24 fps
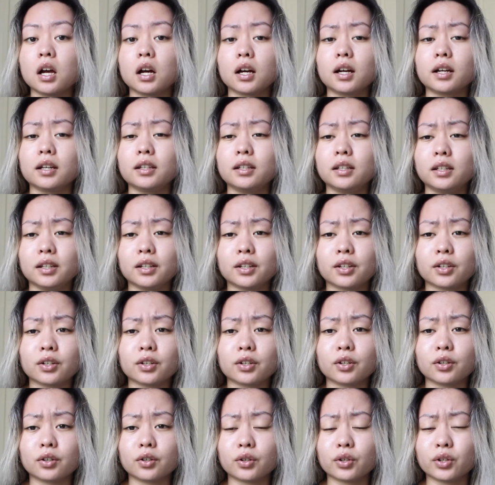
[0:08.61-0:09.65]
a
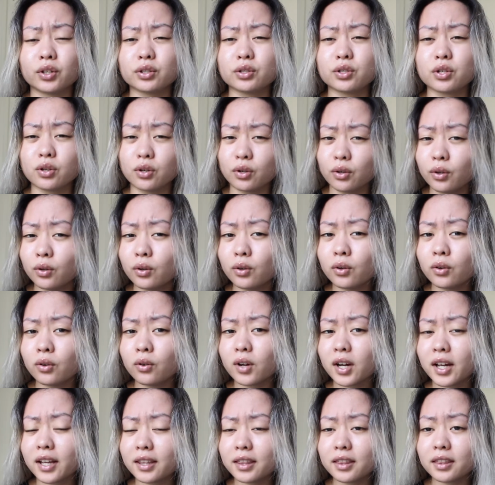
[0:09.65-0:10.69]
year or two,
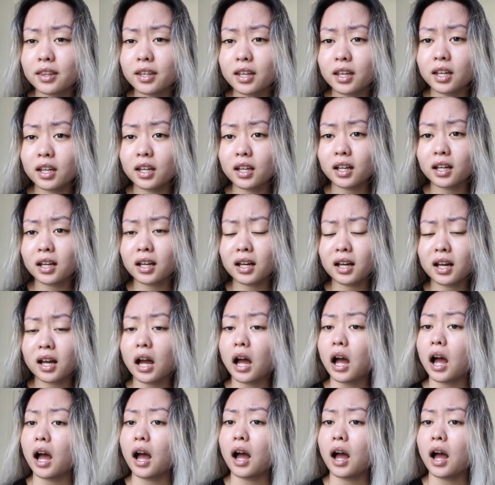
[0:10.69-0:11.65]
I think.